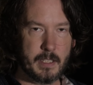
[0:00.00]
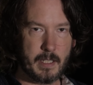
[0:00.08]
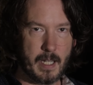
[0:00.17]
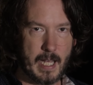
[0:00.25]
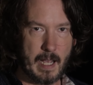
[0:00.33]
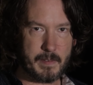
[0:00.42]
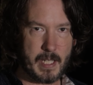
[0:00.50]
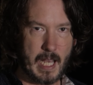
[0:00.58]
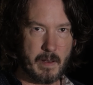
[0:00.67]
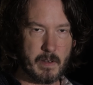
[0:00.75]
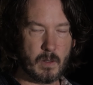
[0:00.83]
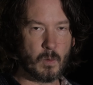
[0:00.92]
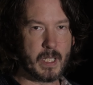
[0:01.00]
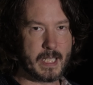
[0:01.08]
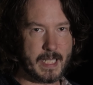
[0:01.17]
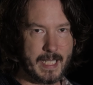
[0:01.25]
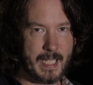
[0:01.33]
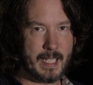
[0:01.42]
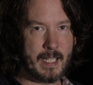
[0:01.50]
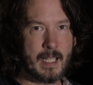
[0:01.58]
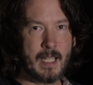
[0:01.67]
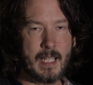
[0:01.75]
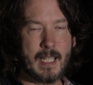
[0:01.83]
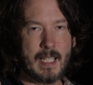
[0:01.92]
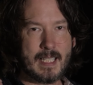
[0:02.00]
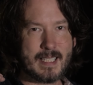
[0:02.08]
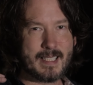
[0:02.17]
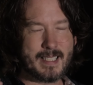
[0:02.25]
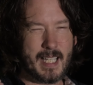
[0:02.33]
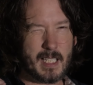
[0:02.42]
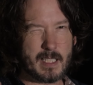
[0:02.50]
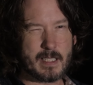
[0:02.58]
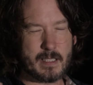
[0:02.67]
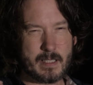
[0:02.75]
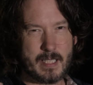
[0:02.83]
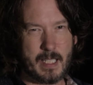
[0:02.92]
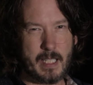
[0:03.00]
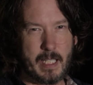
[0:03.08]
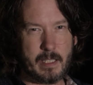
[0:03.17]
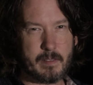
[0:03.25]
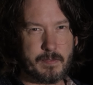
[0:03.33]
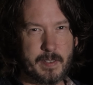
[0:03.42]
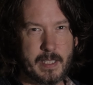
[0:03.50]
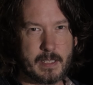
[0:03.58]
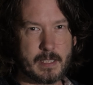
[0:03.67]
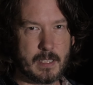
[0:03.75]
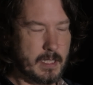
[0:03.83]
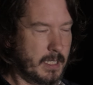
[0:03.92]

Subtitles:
you're going to have it within 6 to 8 feet